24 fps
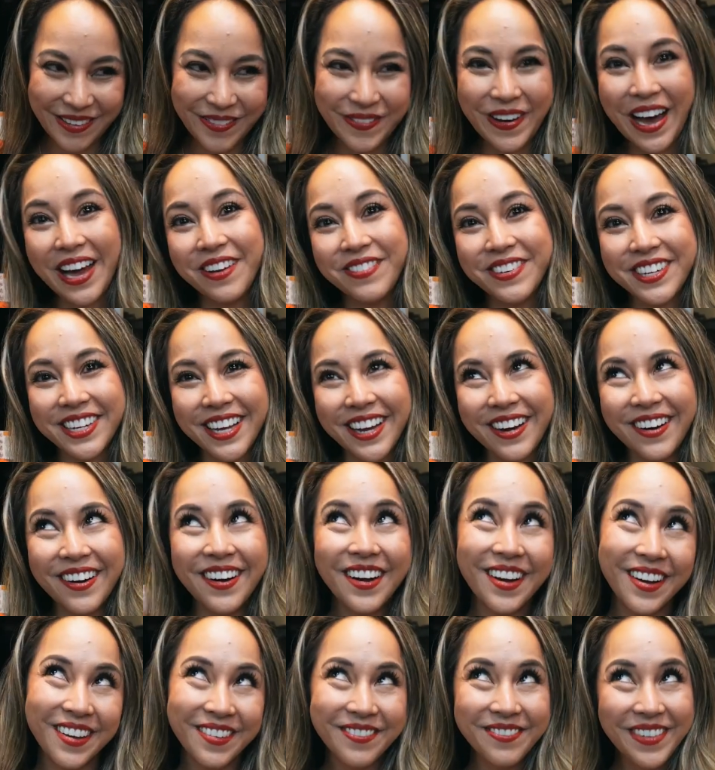5 to go.
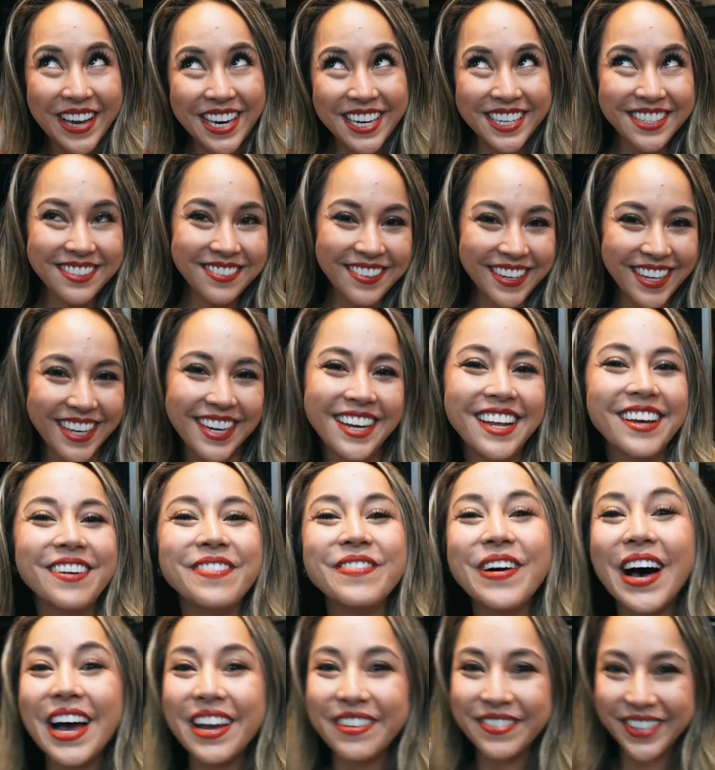-1.
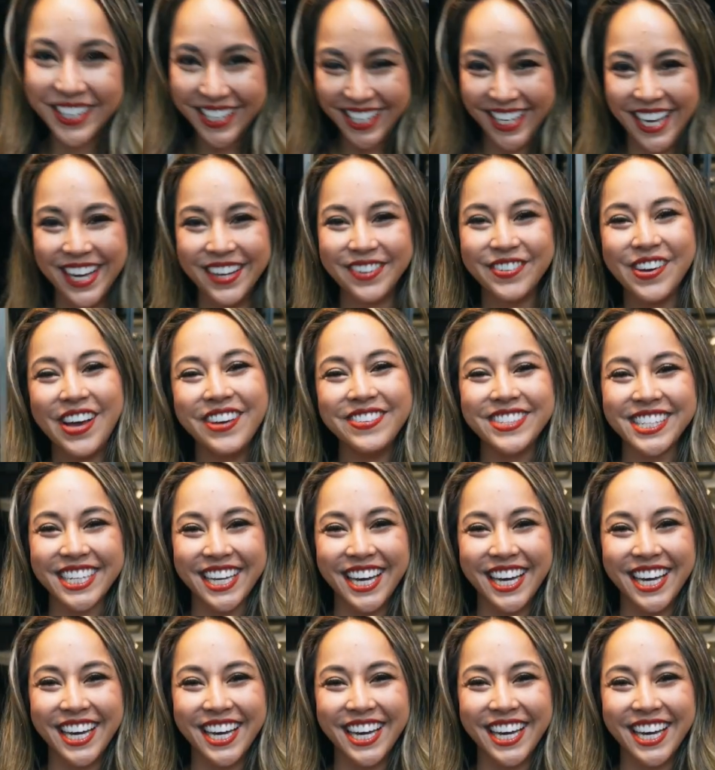5. 5 to